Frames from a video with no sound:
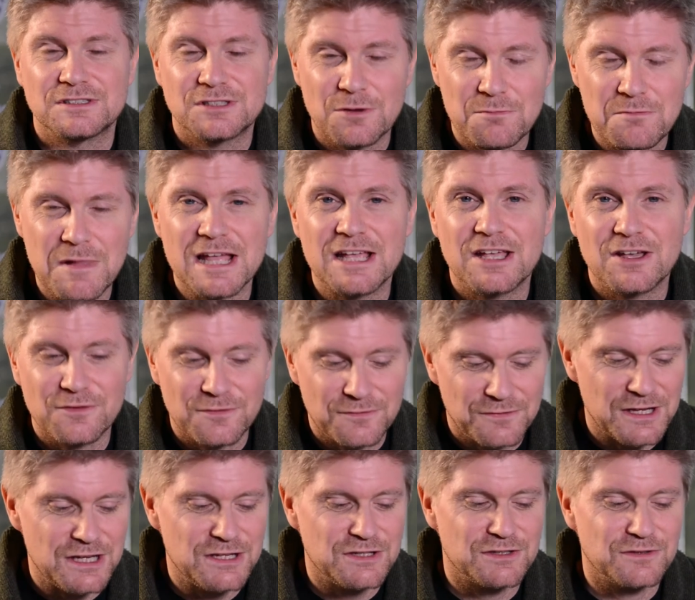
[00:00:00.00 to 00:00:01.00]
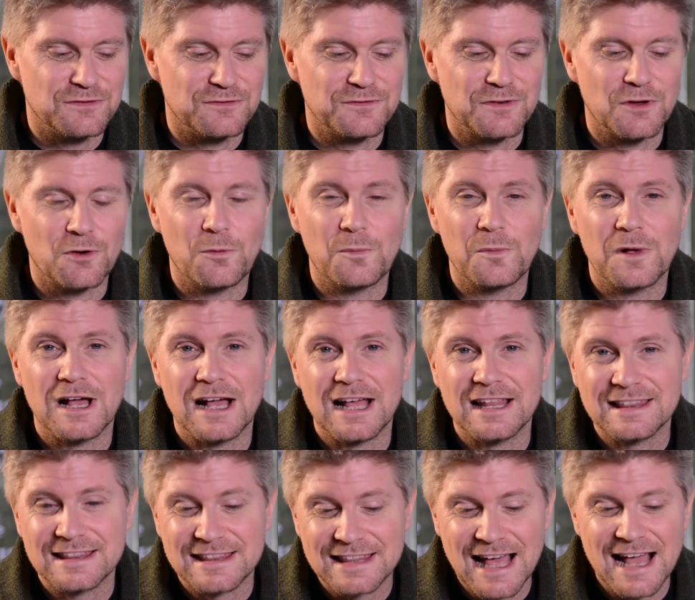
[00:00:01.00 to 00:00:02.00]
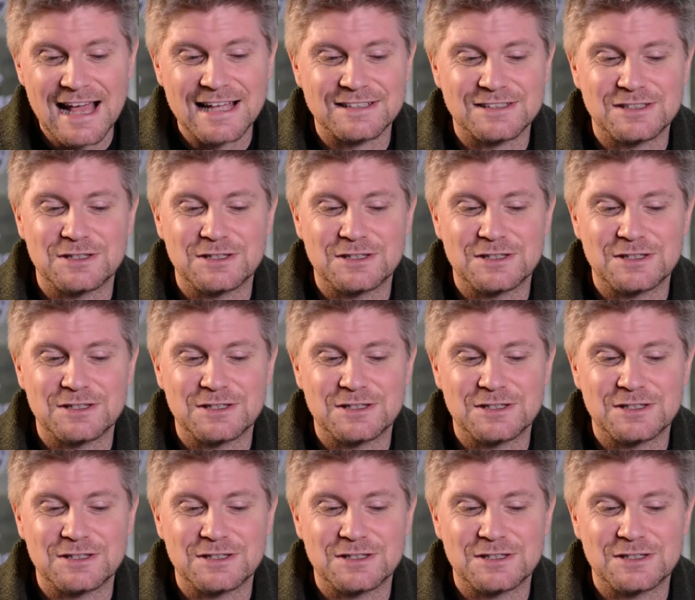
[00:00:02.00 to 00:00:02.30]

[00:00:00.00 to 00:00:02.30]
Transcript: to make a feature film, and that